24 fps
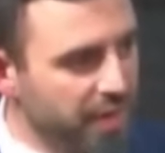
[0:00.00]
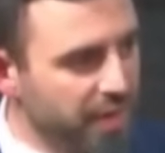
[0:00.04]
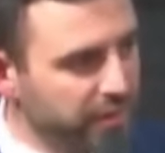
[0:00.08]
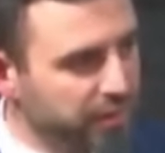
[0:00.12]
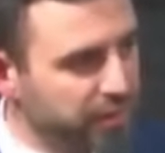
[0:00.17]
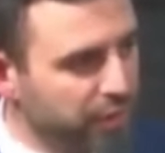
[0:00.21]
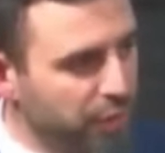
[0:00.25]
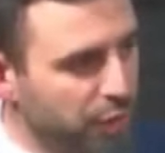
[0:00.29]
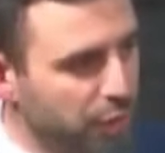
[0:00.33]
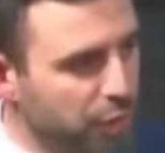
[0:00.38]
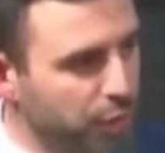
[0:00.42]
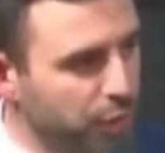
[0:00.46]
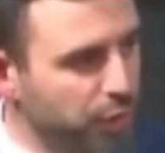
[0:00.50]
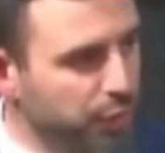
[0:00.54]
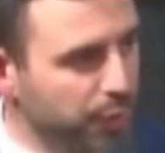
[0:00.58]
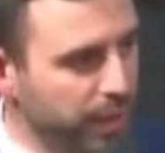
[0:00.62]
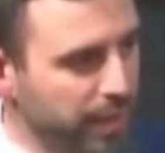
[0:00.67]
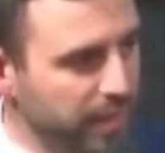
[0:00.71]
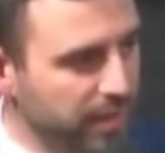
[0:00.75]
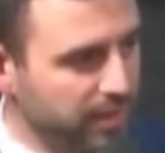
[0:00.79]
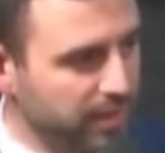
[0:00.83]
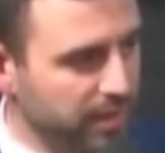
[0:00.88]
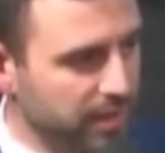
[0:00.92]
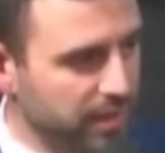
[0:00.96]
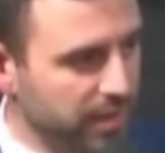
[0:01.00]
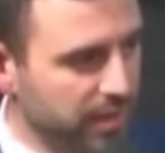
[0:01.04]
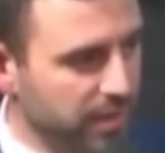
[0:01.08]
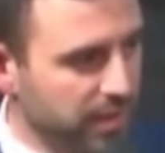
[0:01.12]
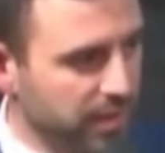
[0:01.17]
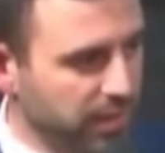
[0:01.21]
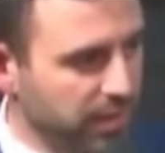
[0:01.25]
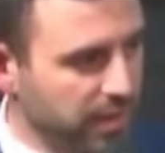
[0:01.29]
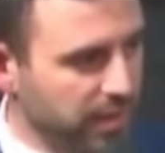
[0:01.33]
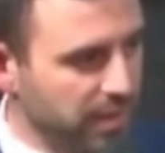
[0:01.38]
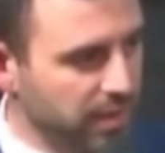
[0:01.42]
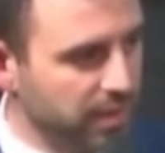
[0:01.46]
There's a good reason
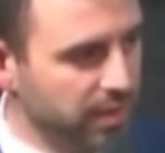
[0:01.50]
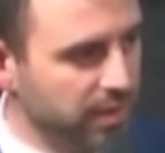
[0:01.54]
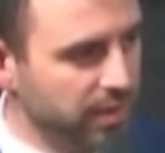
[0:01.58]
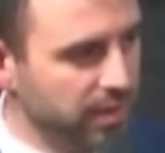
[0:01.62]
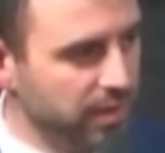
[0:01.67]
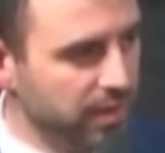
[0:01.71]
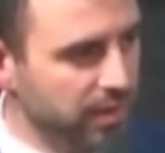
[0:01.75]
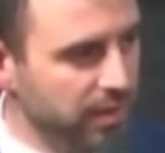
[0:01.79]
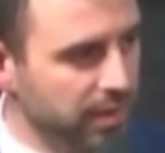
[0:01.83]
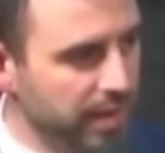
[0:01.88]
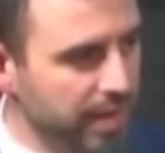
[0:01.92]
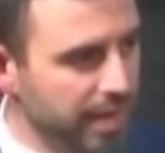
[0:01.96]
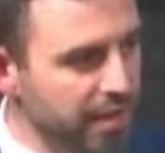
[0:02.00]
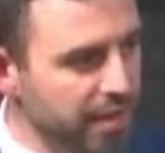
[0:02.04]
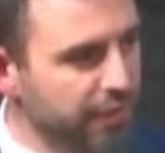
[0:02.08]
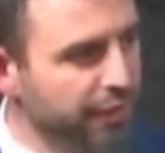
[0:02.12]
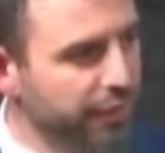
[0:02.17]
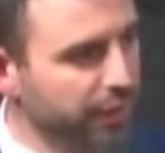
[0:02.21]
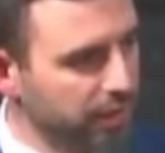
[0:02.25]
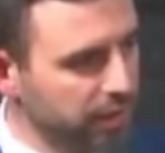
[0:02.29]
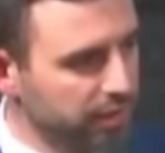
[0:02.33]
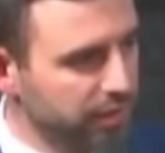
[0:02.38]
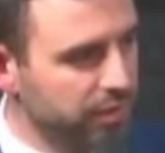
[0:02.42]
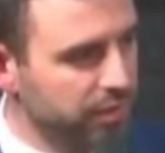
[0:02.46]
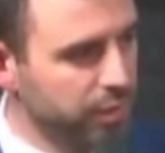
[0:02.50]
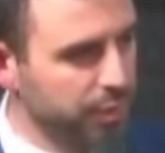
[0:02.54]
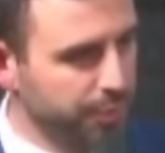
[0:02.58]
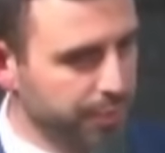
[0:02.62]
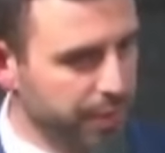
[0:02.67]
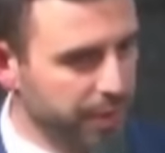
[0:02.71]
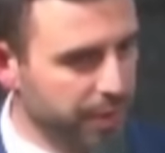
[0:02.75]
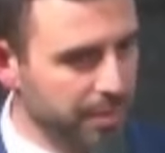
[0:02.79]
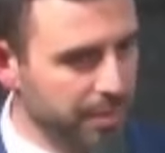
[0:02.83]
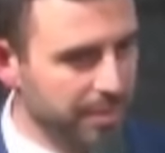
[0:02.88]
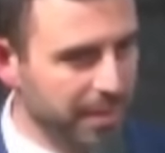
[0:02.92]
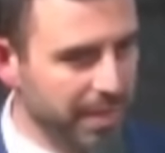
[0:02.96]
that the evil
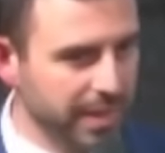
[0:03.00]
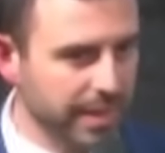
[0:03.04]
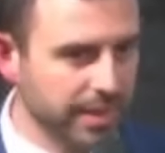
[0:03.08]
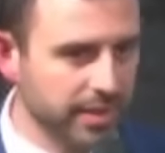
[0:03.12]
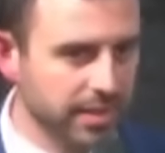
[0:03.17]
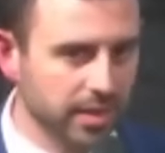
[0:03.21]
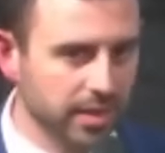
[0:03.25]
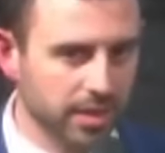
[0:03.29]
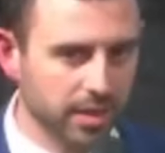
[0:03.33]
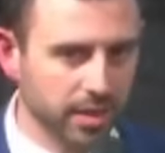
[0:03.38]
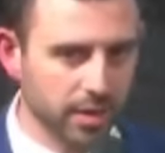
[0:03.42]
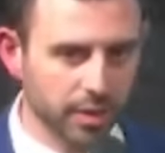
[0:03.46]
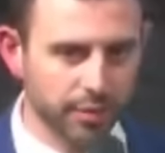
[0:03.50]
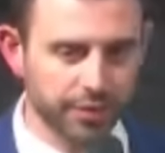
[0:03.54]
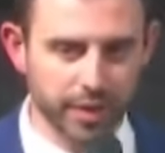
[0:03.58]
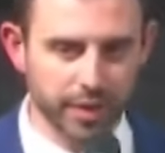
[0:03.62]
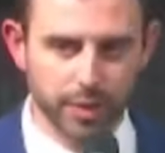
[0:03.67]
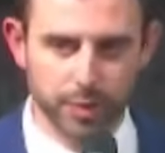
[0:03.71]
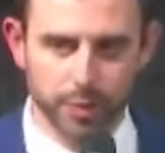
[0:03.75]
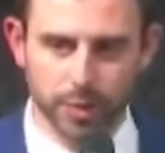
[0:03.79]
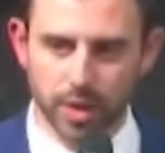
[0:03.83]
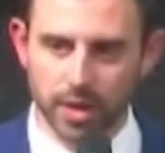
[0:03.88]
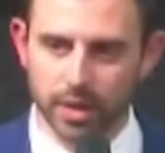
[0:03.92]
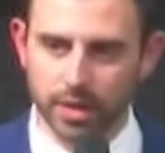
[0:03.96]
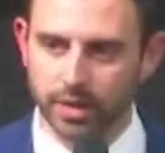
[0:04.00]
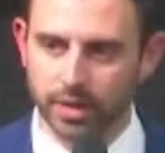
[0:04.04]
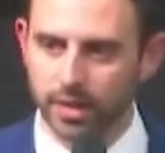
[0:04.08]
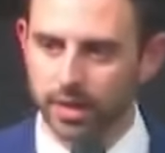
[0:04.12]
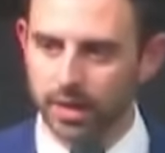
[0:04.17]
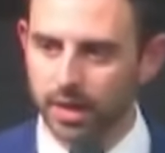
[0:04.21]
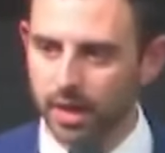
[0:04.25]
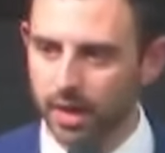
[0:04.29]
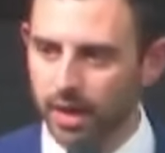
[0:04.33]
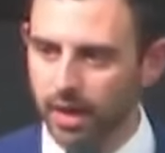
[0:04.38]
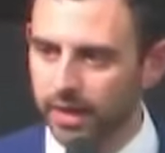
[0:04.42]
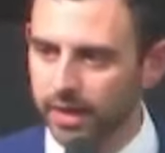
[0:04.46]
supreme leader of
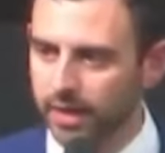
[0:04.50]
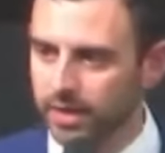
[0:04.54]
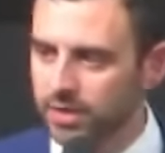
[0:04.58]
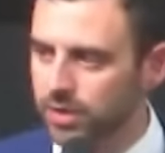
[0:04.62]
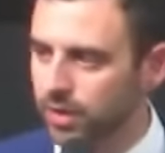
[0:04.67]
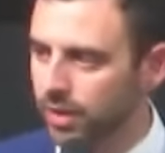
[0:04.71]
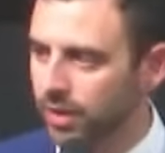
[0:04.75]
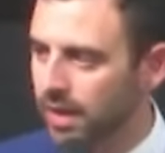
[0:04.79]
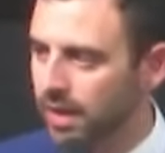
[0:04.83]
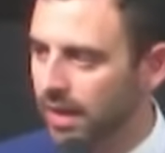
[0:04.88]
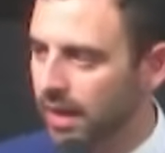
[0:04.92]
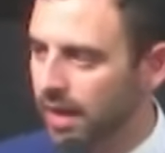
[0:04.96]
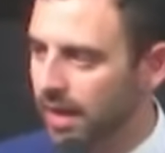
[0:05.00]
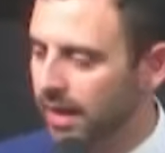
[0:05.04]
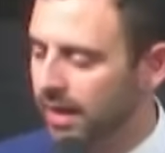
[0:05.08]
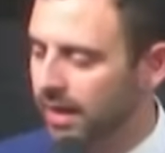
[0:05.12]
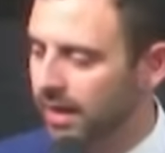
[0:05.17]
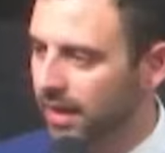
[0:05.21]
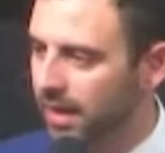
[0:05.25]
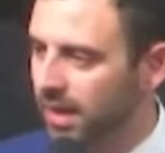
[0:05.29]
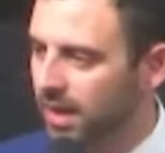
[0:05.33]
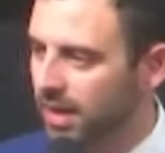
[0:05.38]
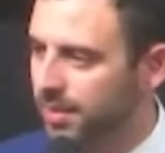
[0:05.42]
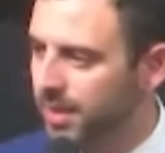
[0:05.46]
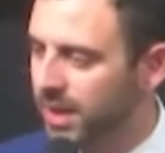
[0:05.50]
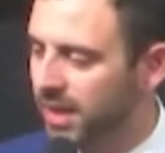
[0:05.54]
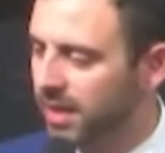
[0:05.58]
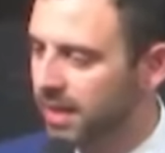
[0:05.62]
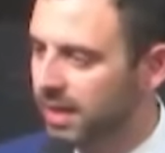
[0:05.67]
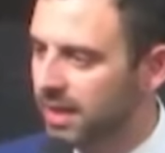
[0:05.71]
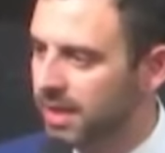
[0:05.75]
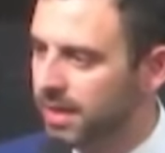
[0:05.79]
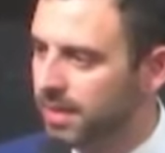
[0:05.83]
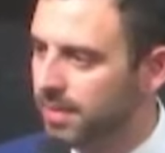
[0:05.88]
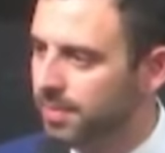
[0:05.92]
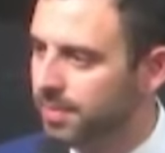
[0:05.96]
Iran, Ayatollah Ali
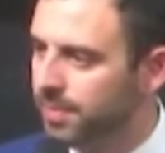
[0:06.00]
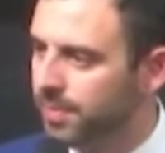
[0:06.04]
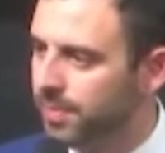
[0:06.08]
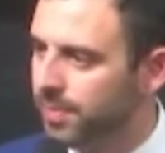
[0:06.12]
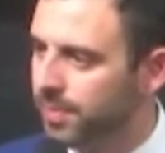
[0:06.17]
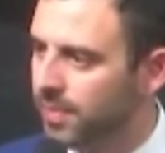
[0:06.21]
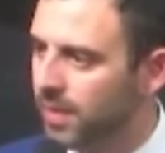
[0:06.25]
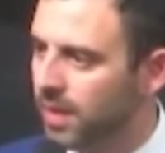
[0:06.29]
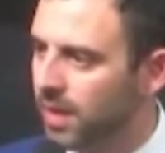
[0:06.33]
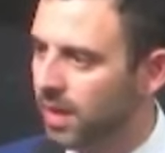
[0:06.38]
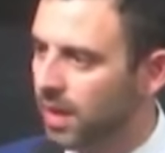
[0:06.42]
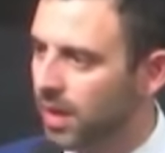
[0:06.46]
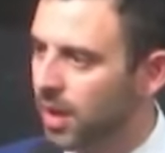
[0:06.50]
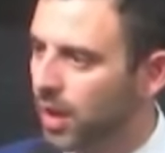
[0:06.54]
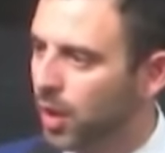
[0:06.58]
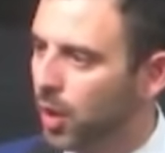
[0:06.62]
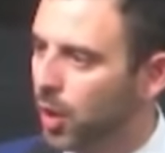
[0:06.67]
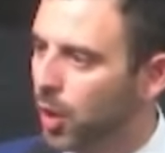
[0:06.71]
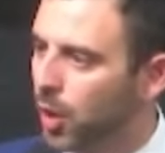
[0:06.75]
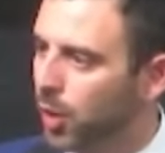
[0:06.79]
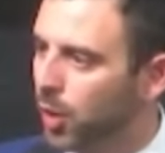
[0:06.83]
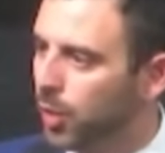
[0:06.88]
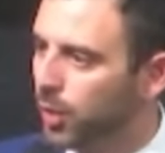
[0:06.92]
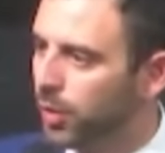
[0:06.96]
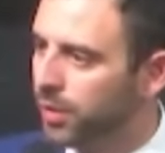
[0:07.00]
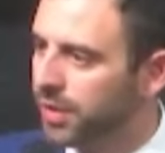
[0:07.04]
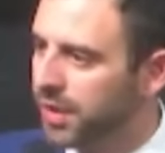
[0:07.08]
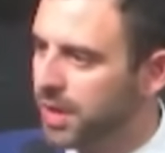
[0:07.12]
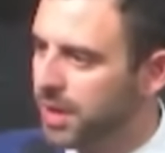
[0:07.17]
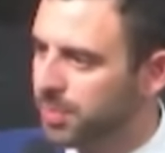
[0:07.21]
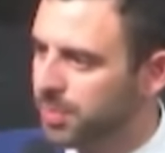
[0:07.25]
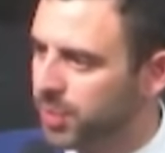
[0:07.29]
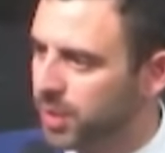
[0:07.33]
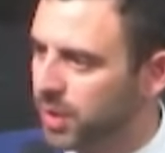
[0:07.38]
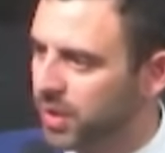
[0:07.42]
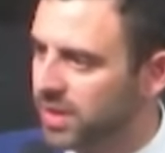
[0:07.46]
Khamenei, called
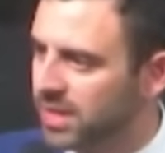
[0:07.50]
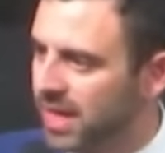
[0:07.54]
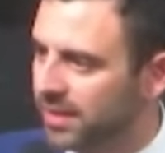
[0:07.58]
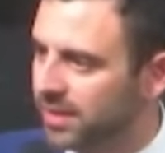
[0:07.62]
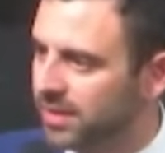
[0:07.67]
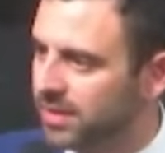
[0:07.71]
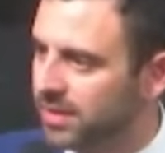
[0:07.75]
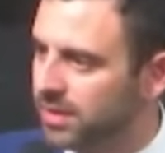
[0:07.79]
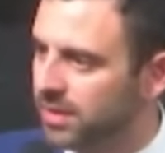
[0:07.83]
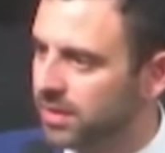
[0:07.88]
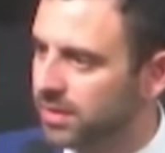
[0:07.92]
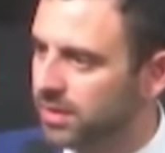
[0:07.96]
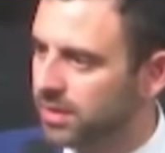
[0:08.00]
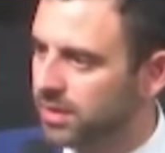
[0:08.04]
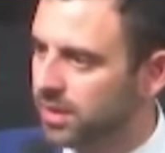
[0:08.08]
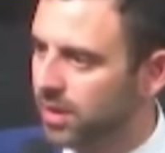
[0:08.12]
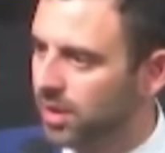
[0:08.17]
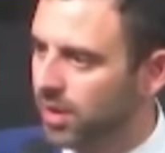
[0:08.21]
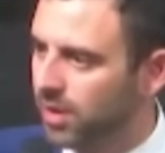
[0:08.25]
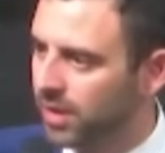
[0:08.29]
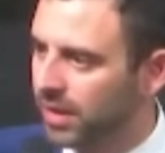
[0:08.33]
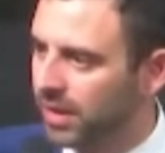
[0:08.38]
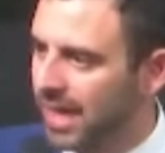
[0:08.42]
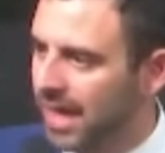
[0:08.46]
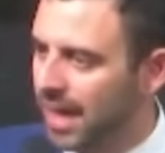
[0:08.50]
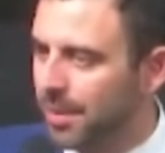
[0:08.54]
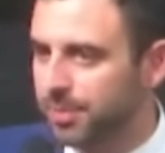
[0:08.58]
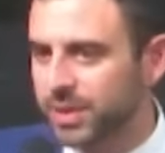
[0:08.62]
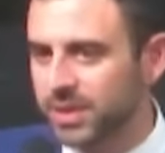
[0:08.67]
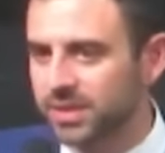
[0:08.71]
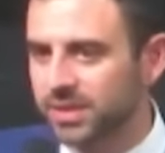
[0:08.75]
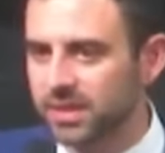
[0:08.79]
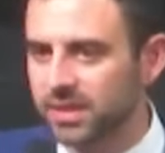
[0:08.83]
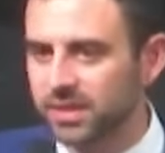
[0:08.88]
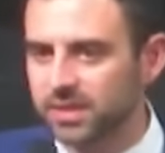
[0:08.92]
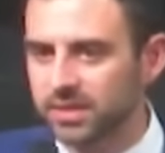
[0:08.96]
the protesters on
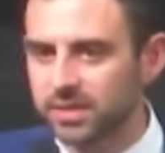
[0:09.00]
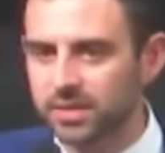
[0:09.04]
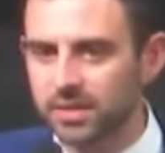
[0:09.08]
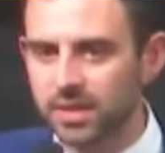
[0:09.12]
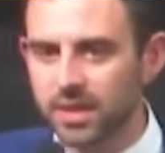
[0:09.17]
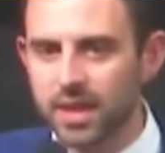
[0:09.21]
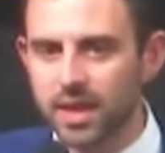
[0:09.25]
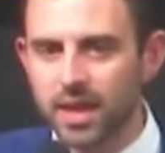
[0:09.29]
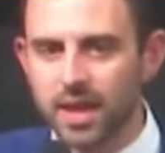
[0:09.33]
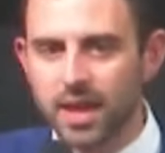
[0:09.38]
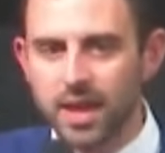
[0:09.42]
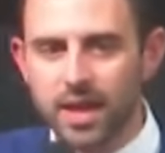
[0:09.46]
campuses